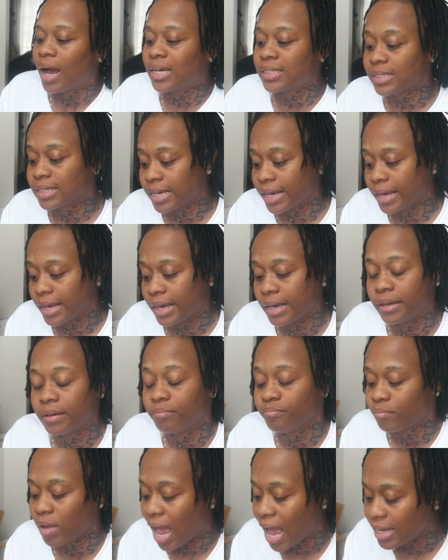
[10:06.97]
I
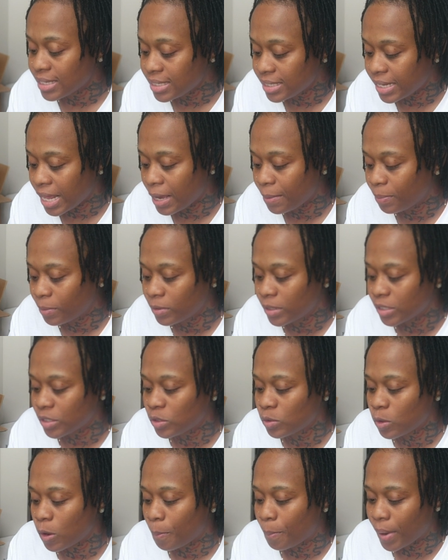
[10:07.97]
said, I stapled it
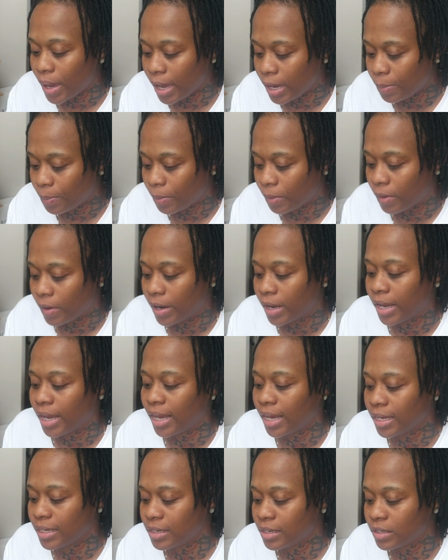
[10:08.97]
to a paper and
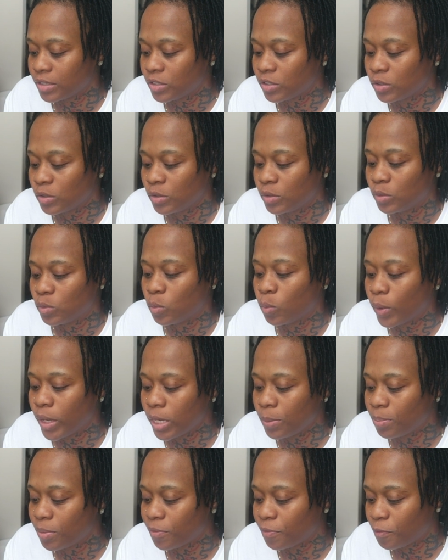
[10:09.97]
handed it to you
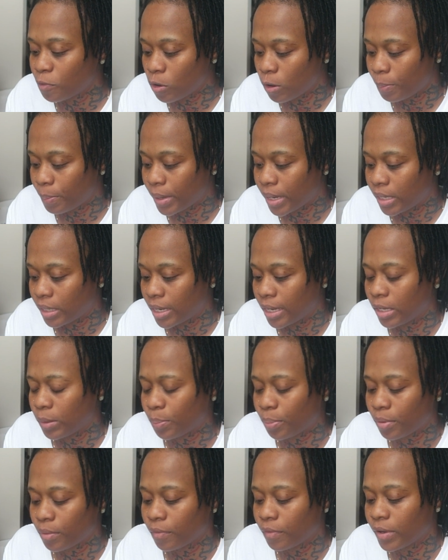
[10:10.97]
week before payday
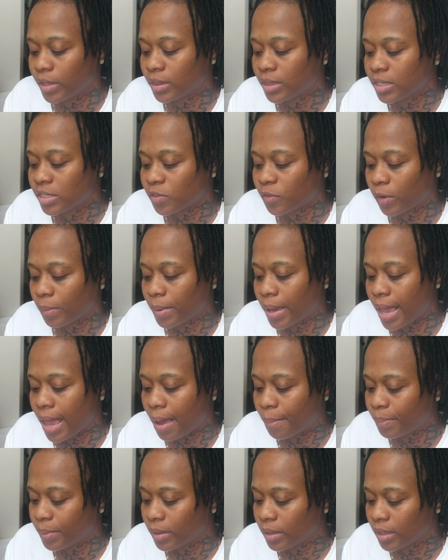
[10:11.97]
to prevent this from
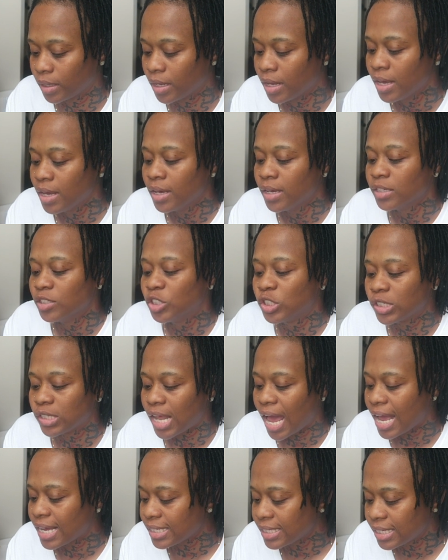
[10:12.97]
happening.
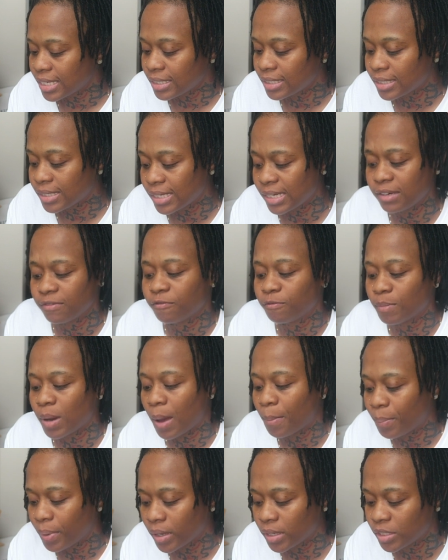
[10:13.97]
July 16th,
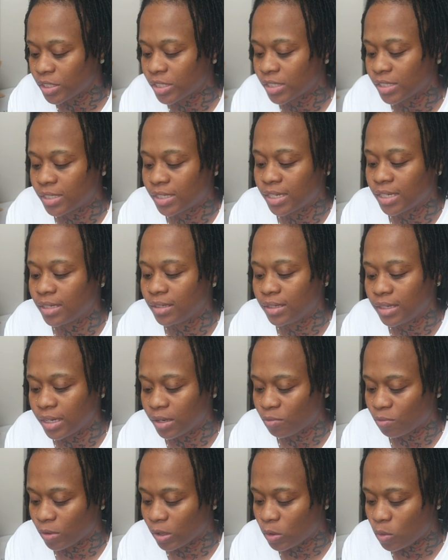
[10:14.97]
my punches didn't
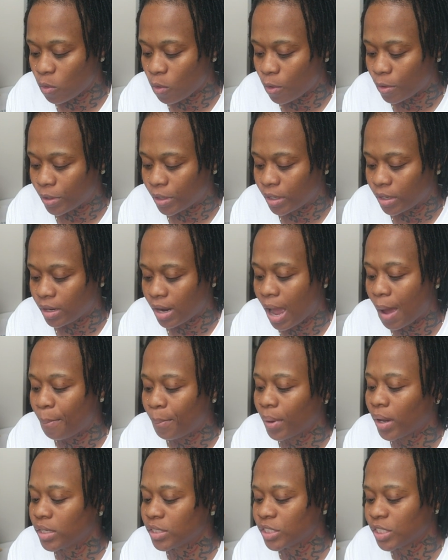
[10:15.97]
get recorded. I
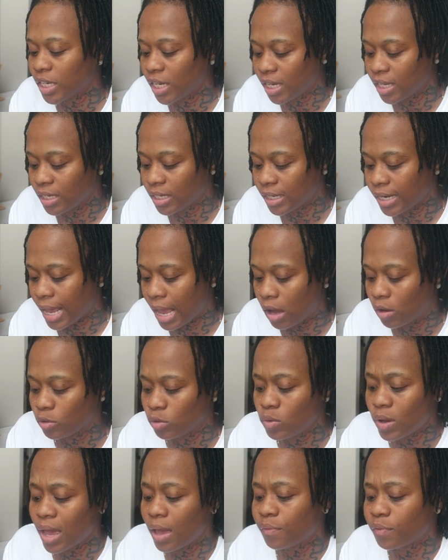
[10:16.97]
punched in and
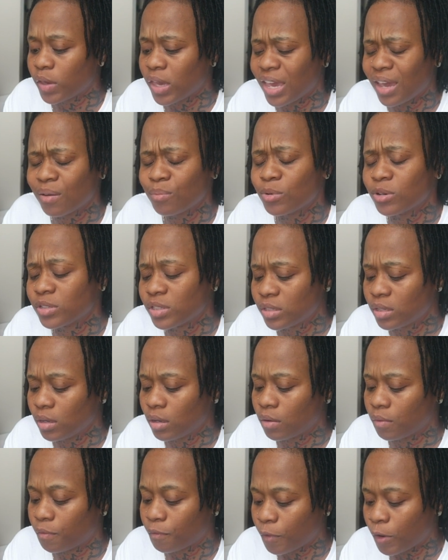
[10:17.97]
out. You have cameras to
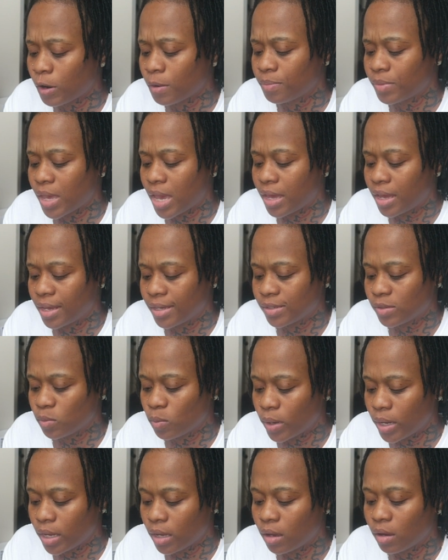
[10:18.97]
confirm that as
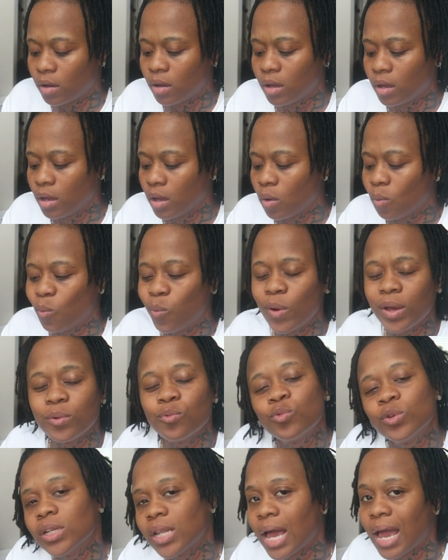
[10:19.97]
well.
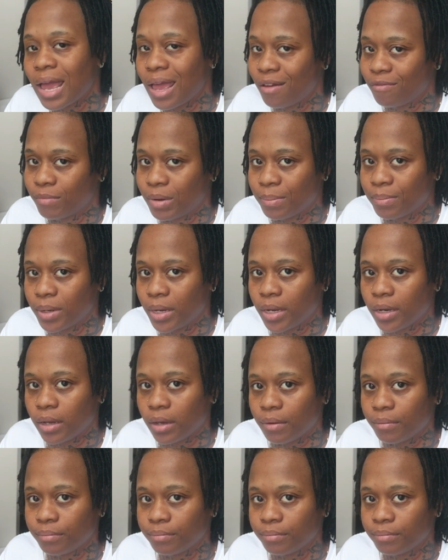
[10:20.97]
When will I have my money?